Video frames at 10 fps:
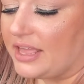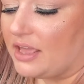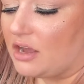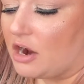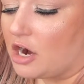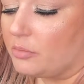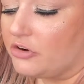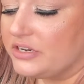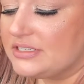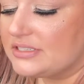
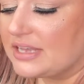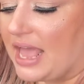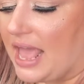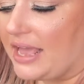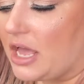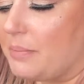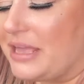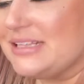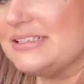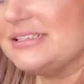Amorous, Hang Up,
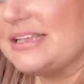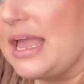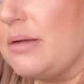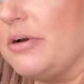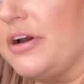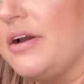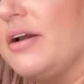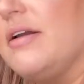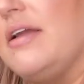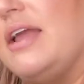and Cyber.
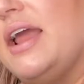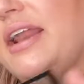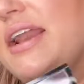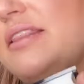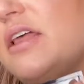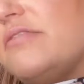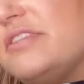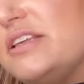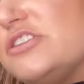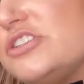And I love
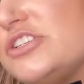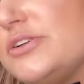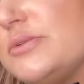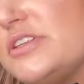these two.